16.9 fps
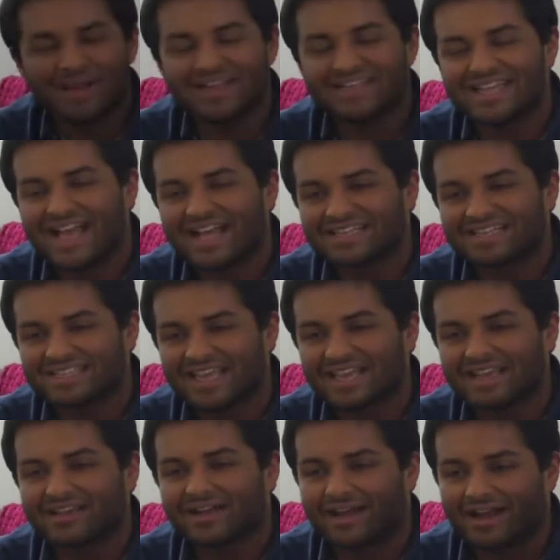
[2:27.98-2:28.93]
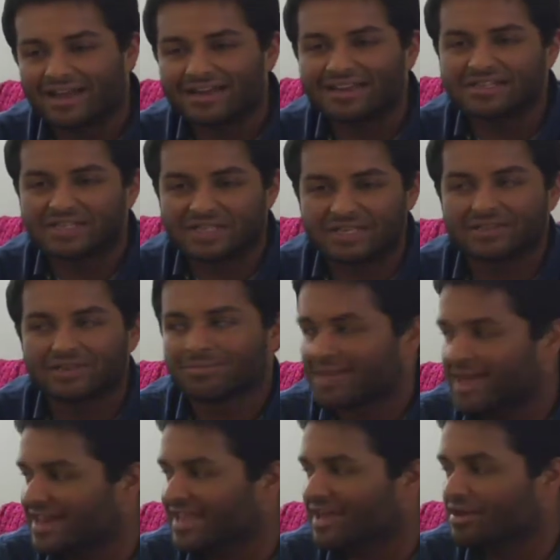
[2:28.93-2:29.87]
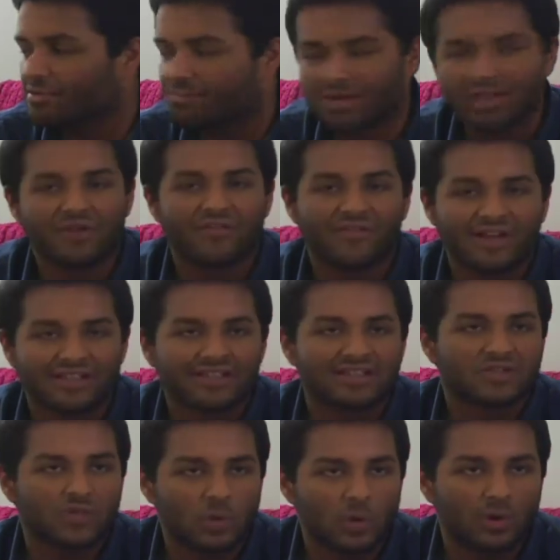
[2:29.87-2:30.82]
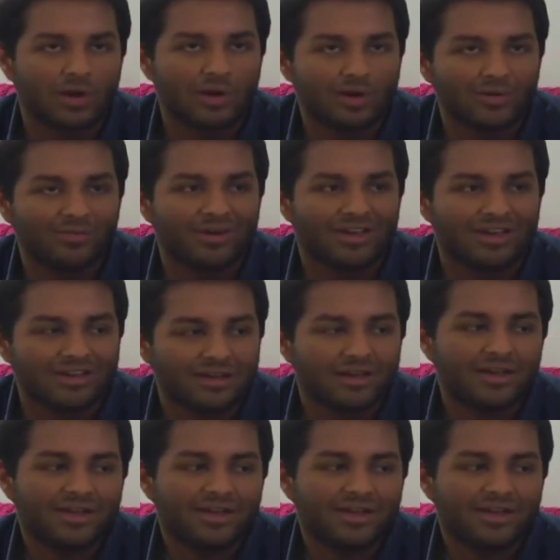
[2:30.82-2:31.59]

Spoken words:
My dad's like, all right, listen, you're planning out a pillow fight. That's cool and all, but